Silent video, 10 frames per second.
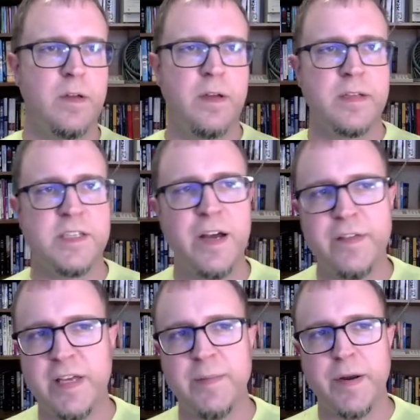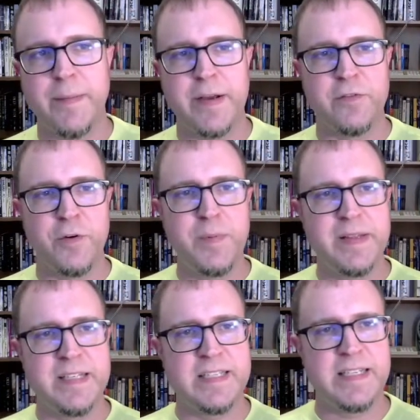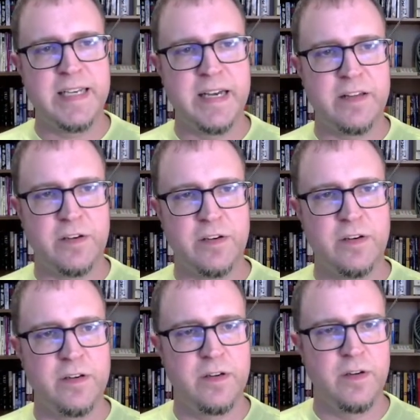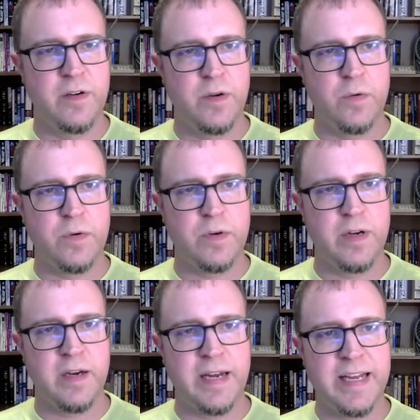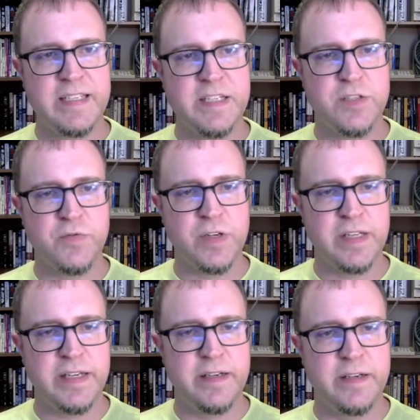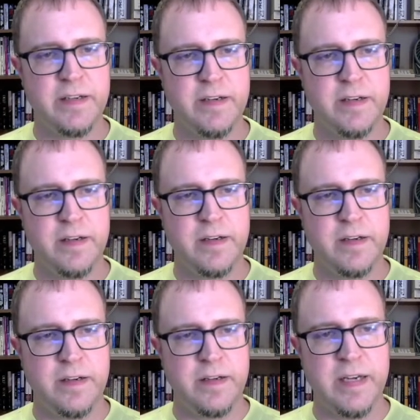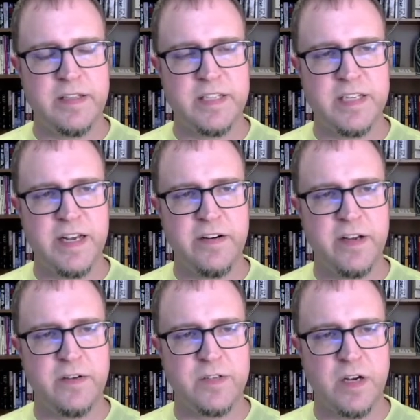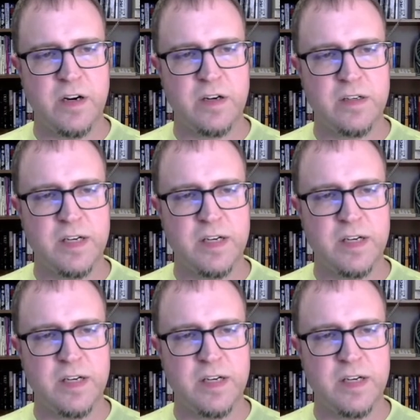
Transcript: So now I think about, am I grouping this together or not? I guess it's really, yeah, the scenarios are